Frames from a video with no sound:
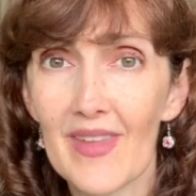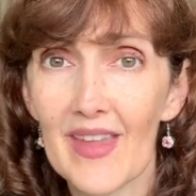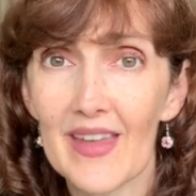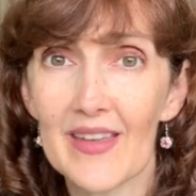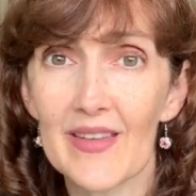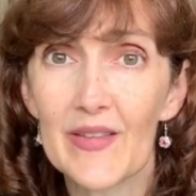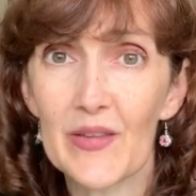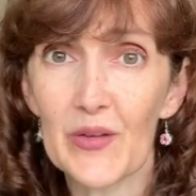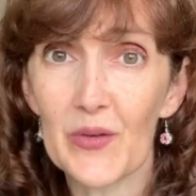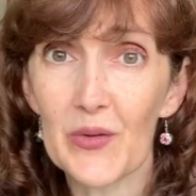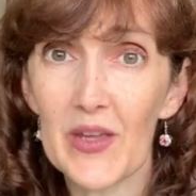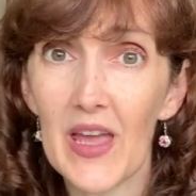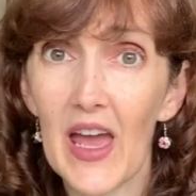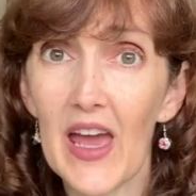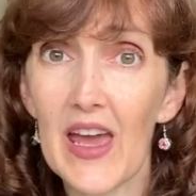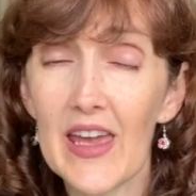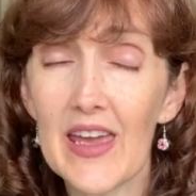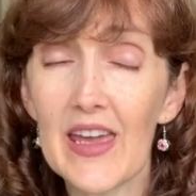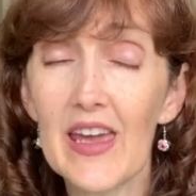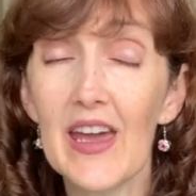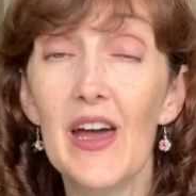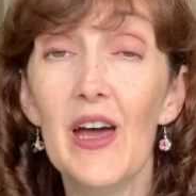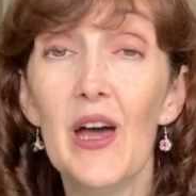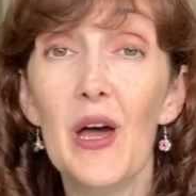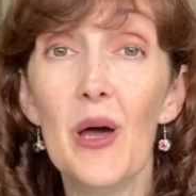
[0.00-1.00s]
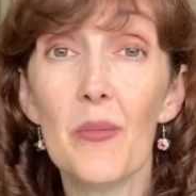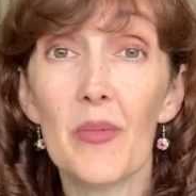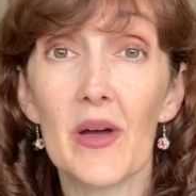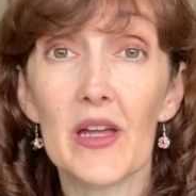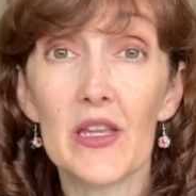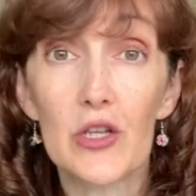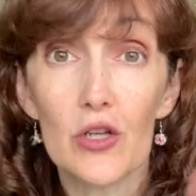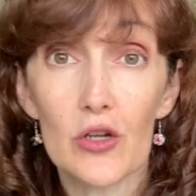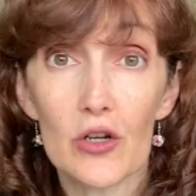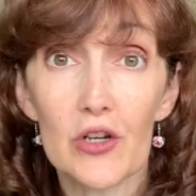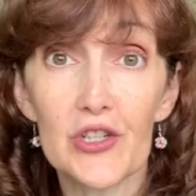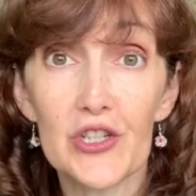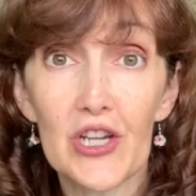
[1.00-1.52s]
So yay. But
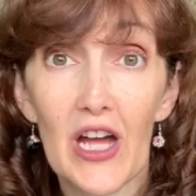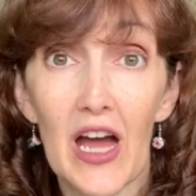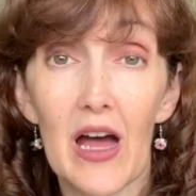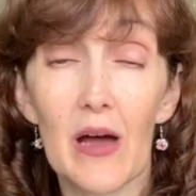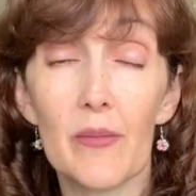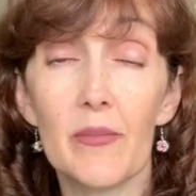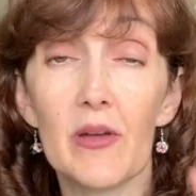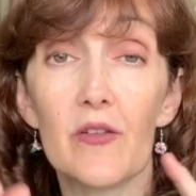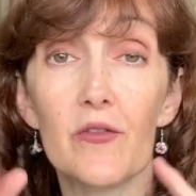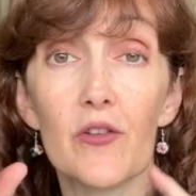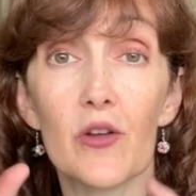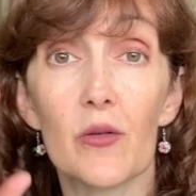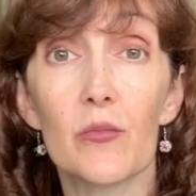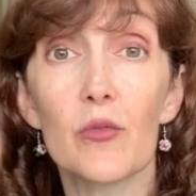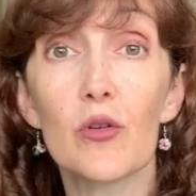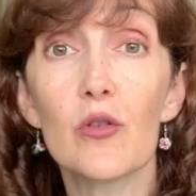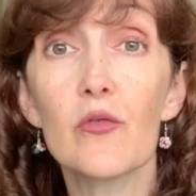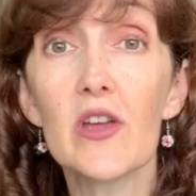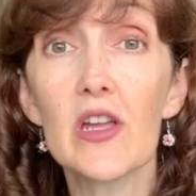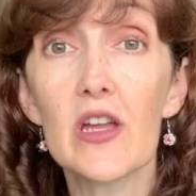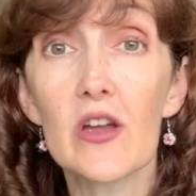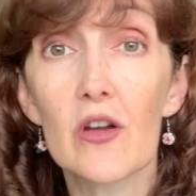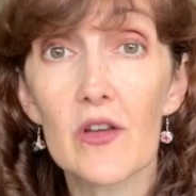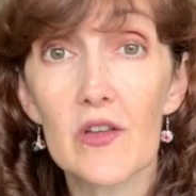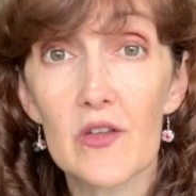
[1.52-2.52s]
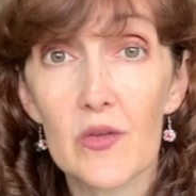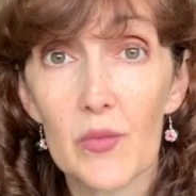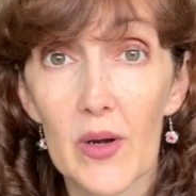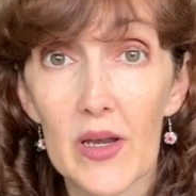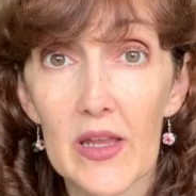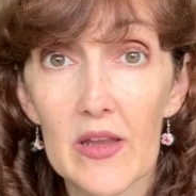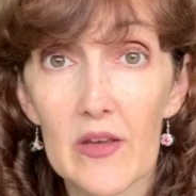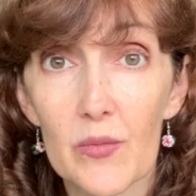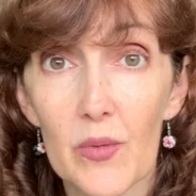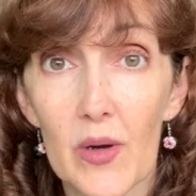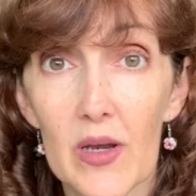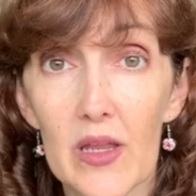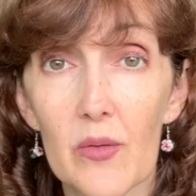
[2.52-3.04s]
your job, if you're moving here in
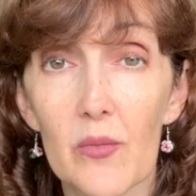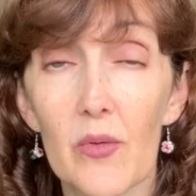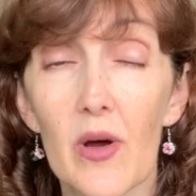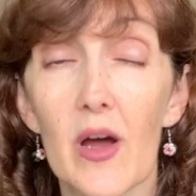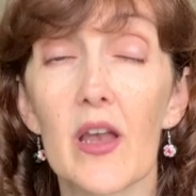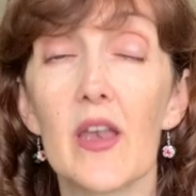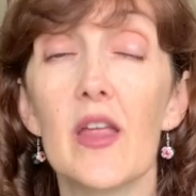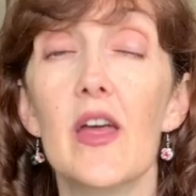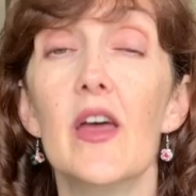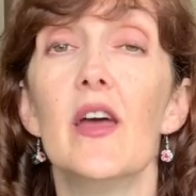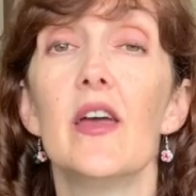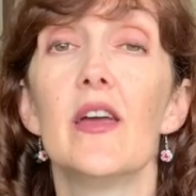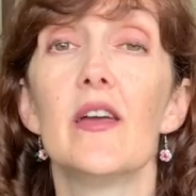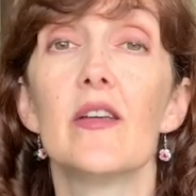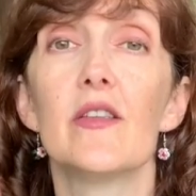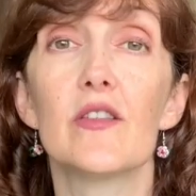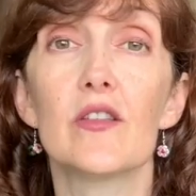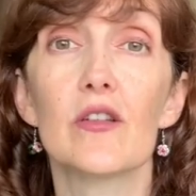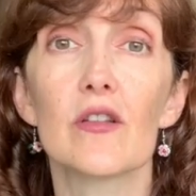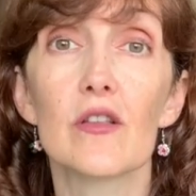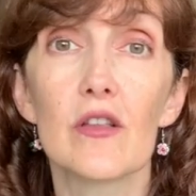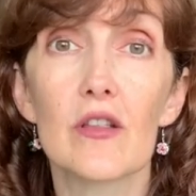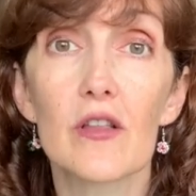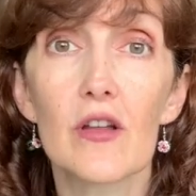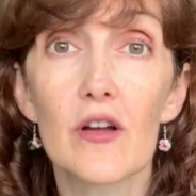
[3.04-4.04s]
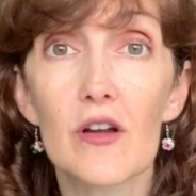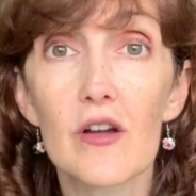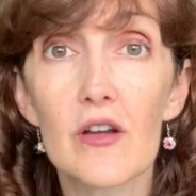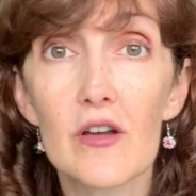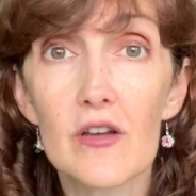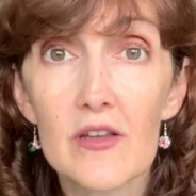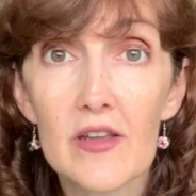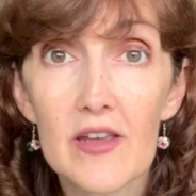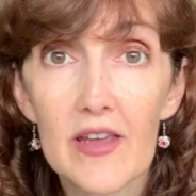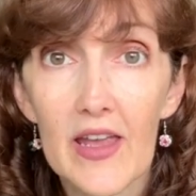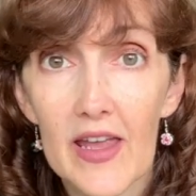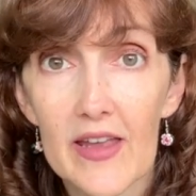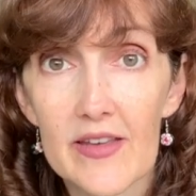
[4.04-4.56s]
2021, is to
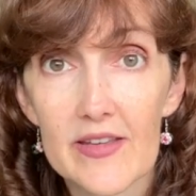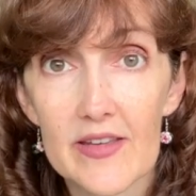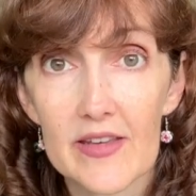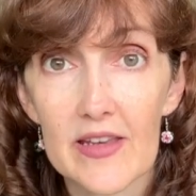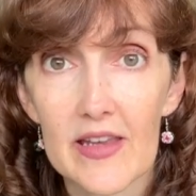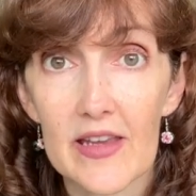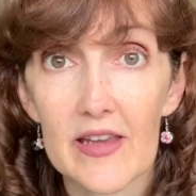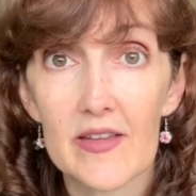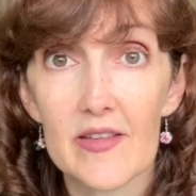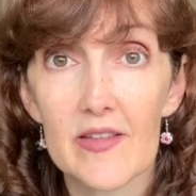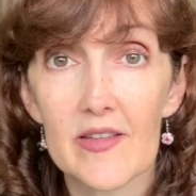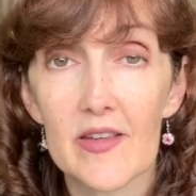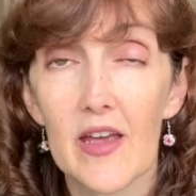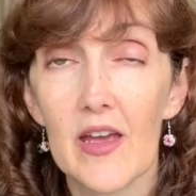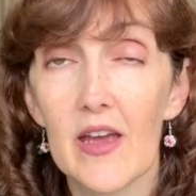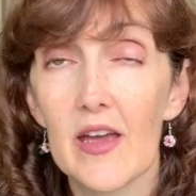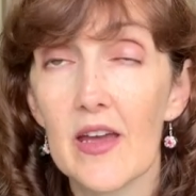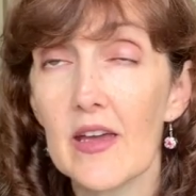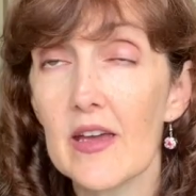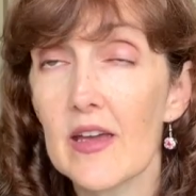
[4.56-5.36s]
learn Cantonese.